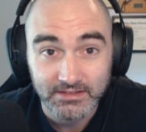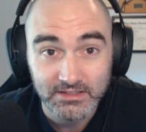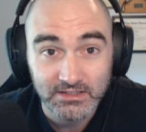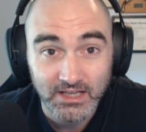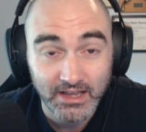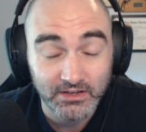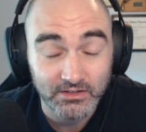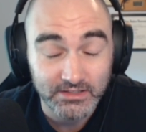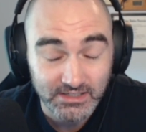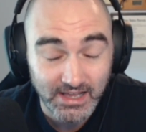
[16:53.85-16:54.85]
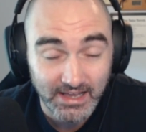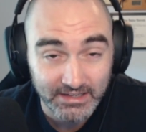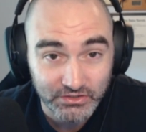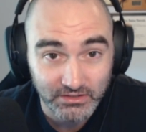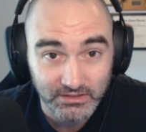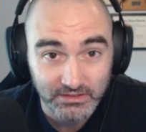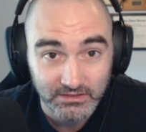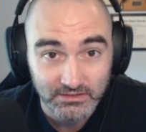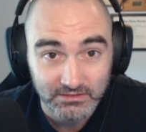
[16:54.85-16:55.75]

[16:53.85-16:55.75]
this tiger is just a